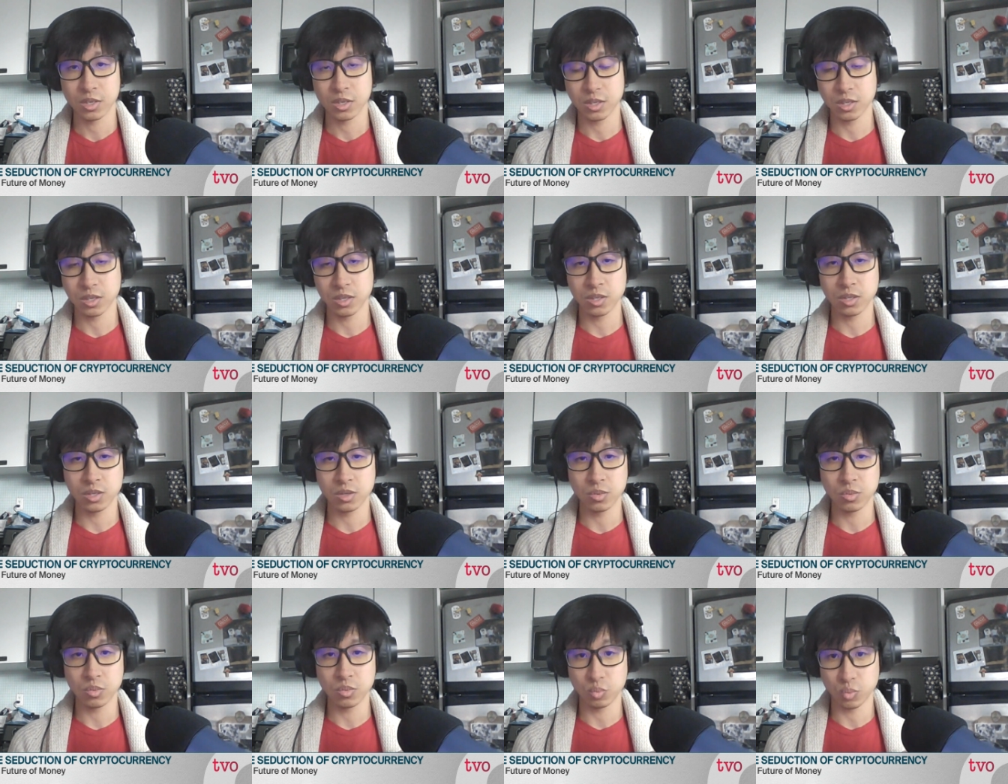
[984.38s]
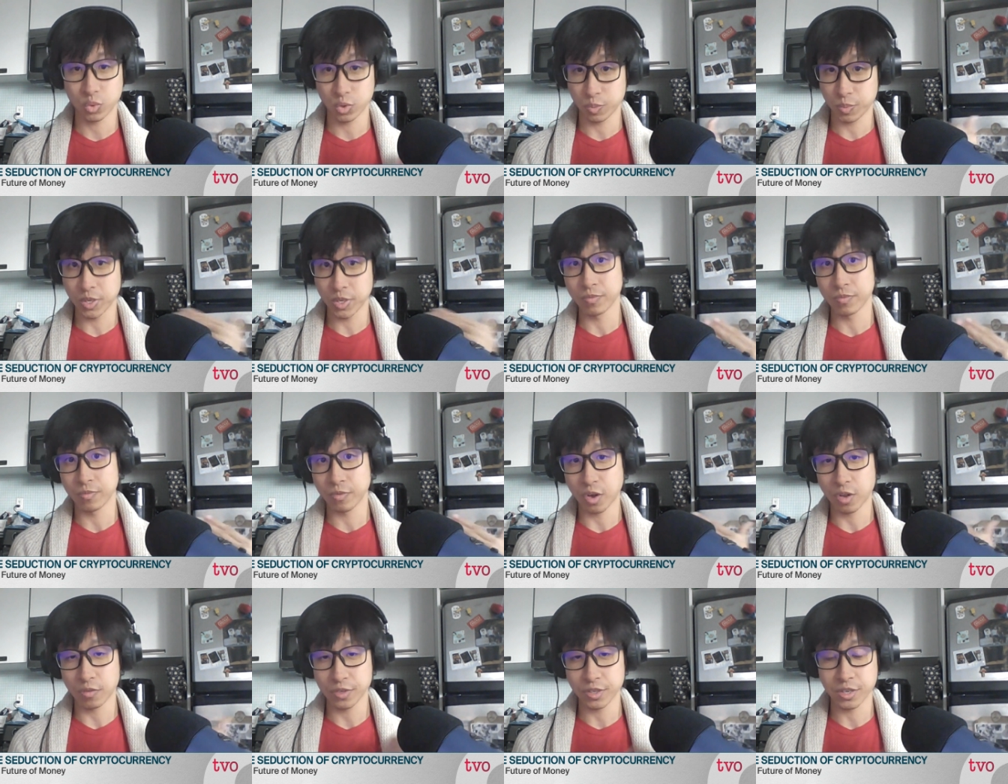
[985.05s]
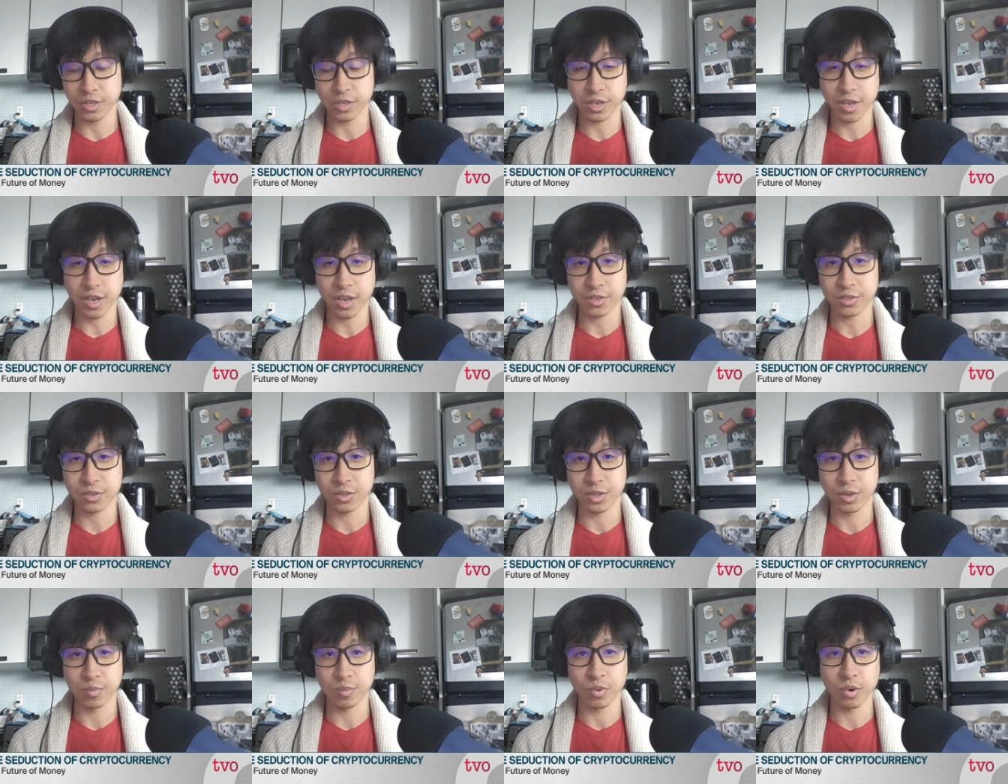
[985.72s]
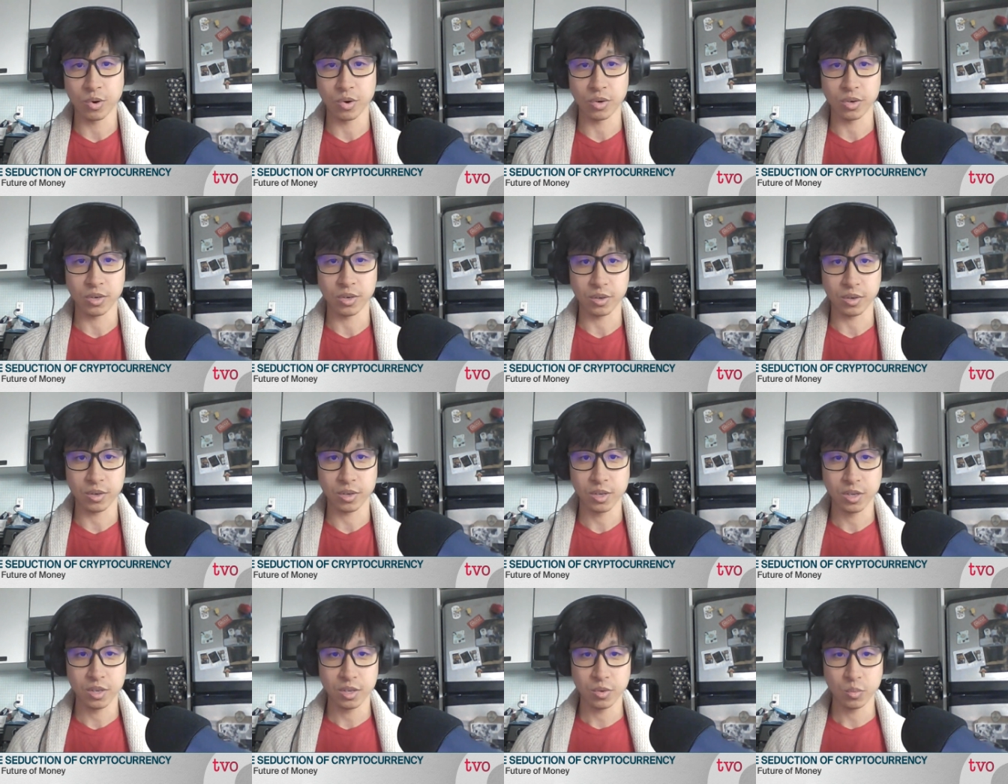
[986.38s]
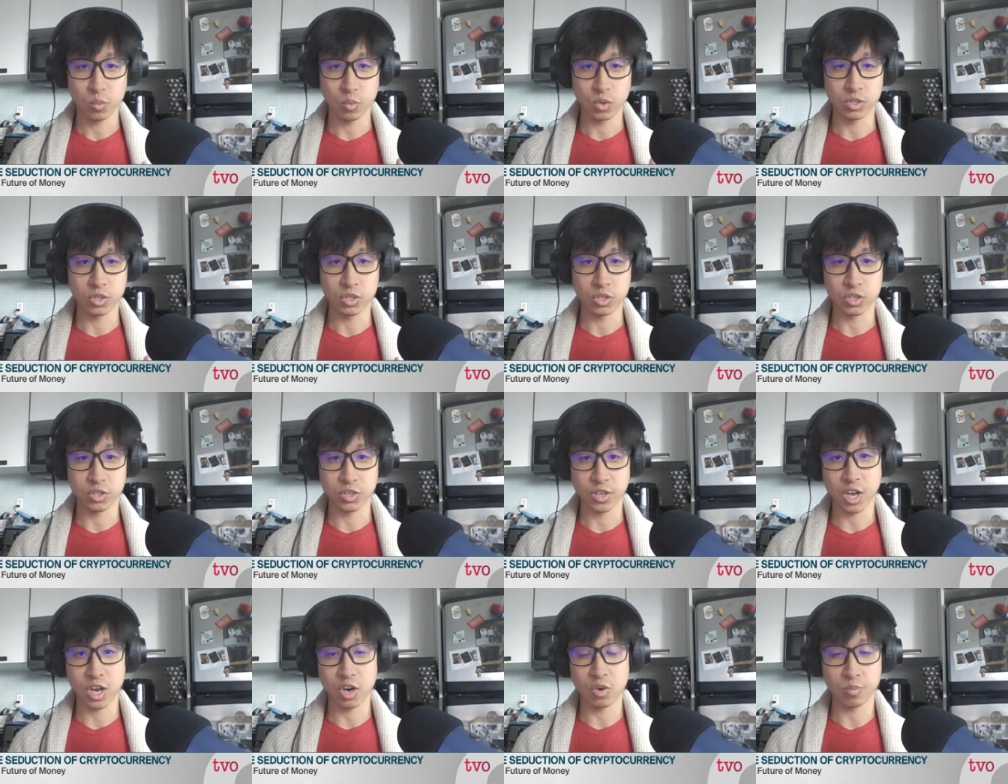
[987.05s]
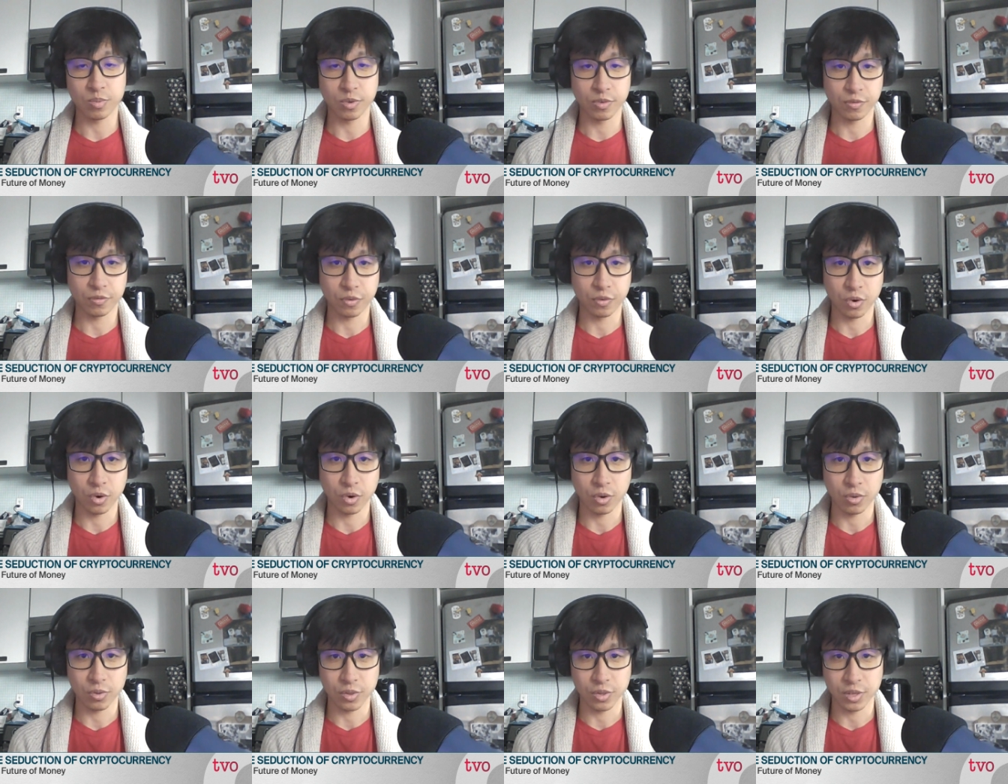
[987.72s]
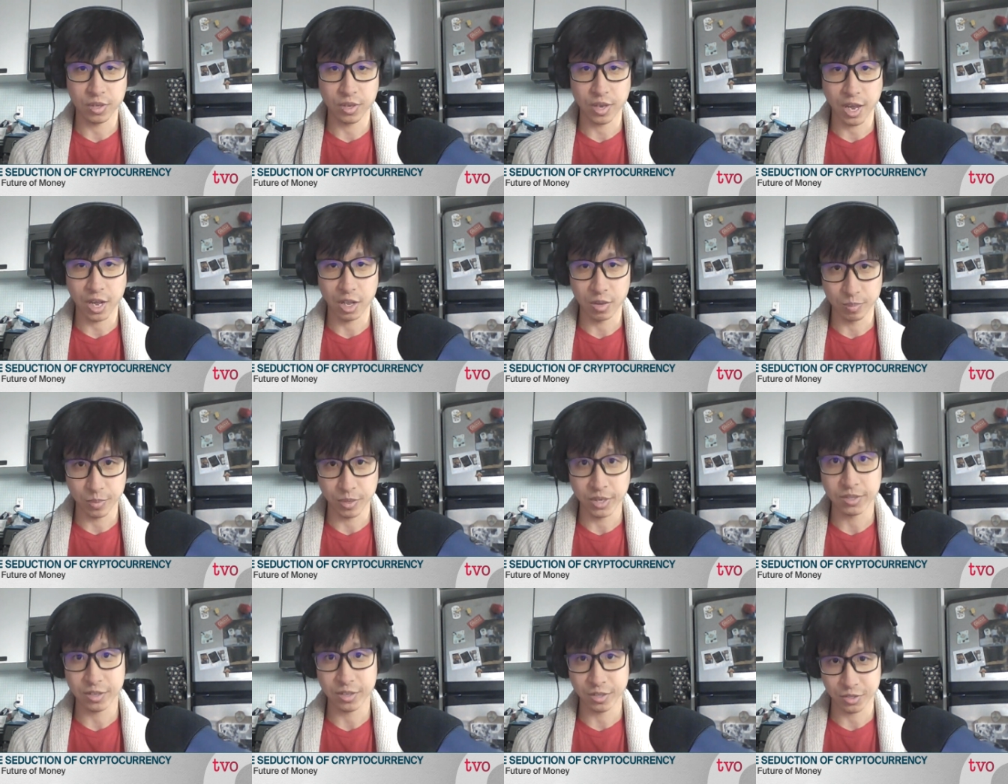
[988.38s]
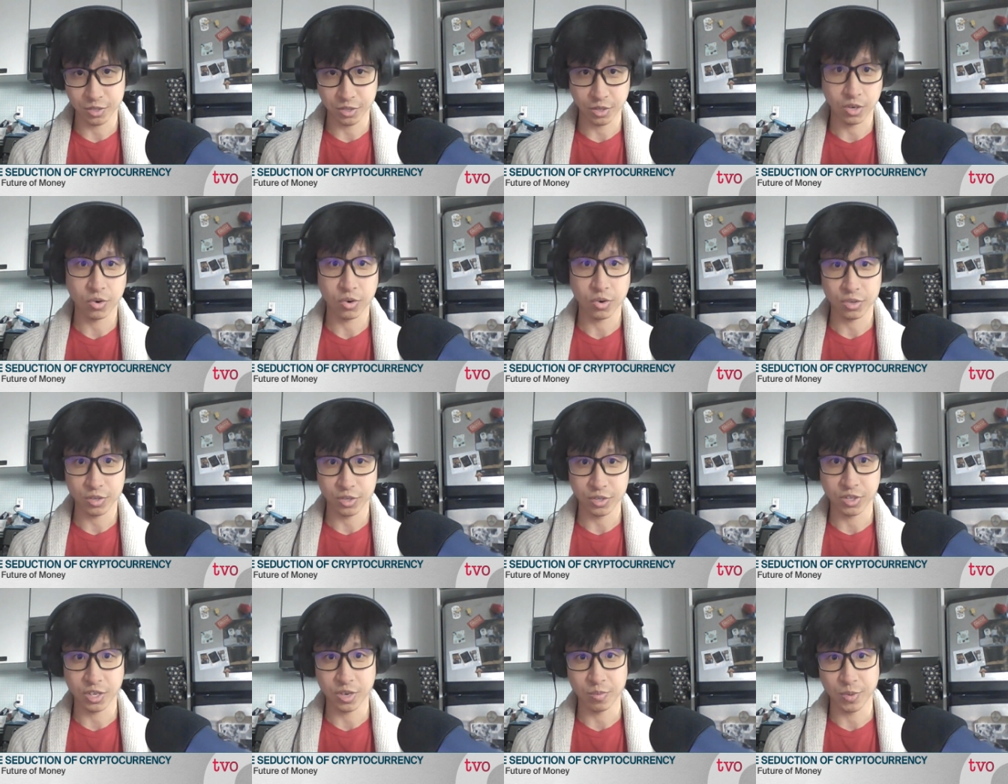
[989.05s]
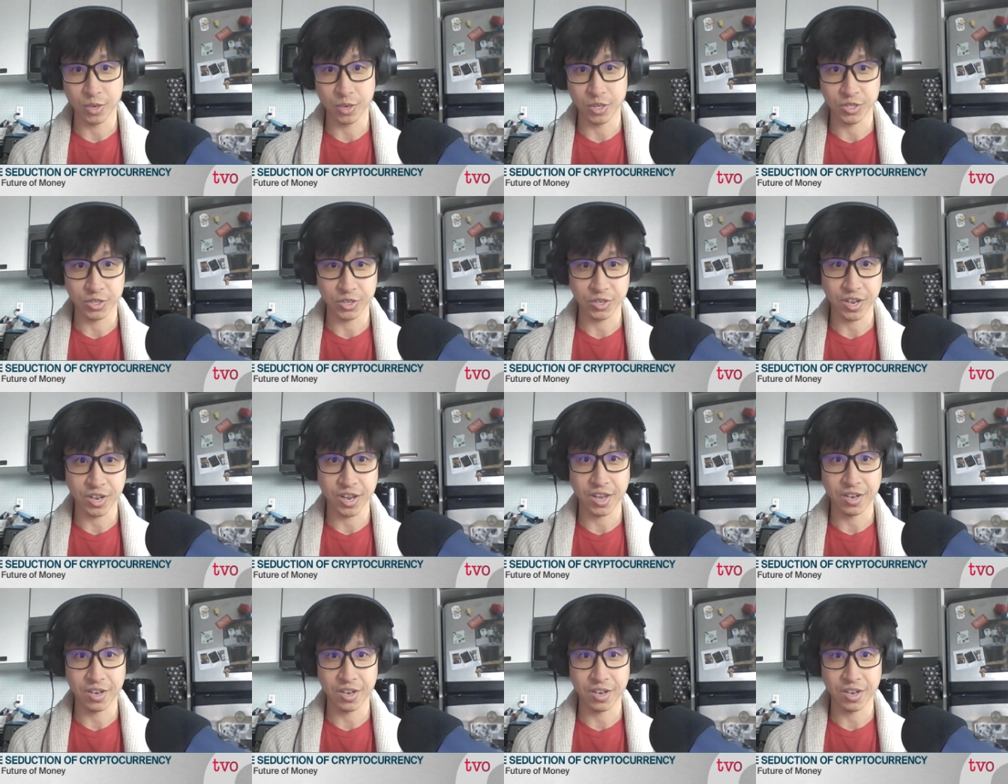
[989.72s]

he would be involved in a case in the book, which is now before the Alberta Securities Commission.